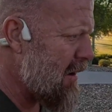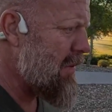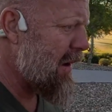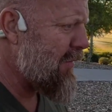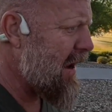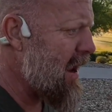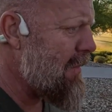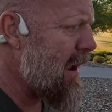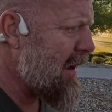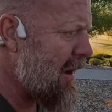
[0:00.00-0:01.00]
if I can't
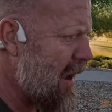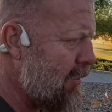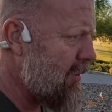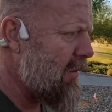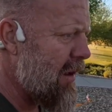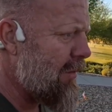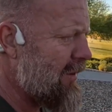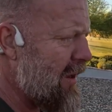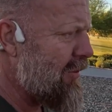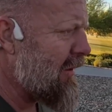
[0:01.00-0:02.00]
make it, I will
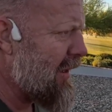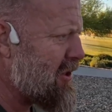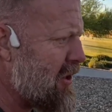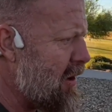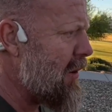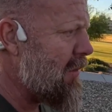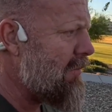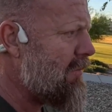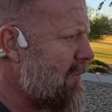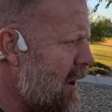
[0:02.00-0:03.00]
definitely let you know,
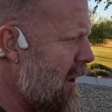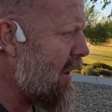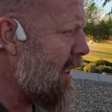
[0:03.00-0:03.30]
right?